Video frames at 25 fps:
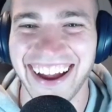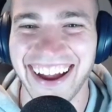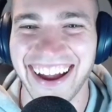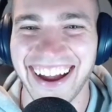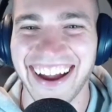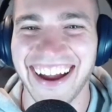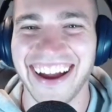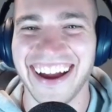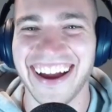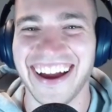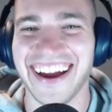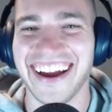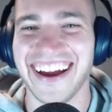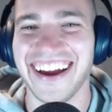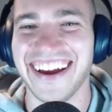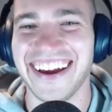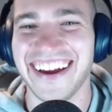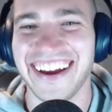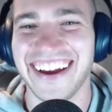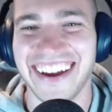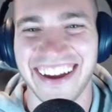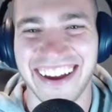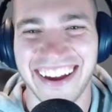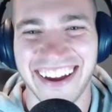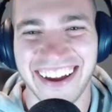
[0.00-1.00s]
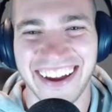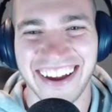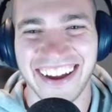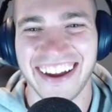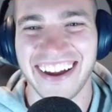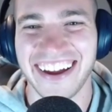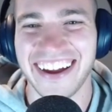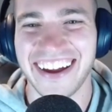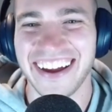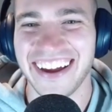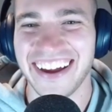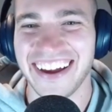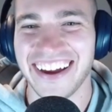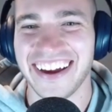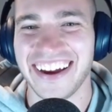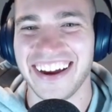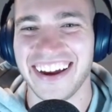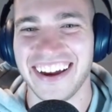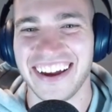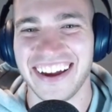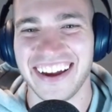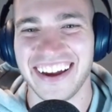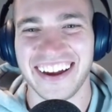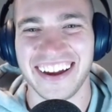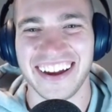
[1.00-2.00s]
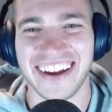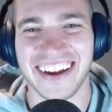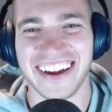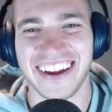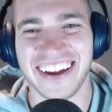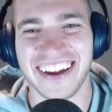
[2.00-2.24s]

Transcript: But if you go to my Twitter, all the links are